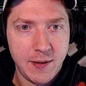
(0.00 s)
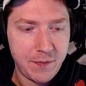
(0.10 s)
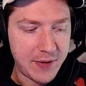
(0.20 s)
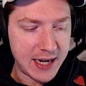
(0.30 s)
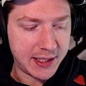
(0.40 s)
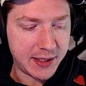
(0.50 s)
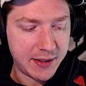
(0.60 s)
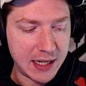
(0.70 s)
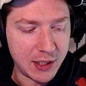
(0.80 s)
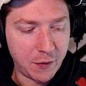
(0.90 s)
That's
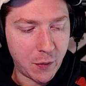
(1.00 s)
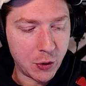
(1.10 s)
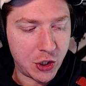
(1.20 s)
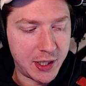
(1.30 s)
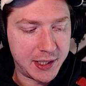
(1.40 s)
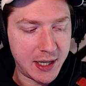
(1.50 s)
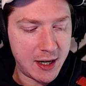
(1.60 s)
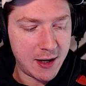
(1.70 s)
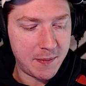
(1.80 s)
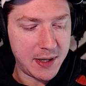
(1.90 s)
unfortunate. Are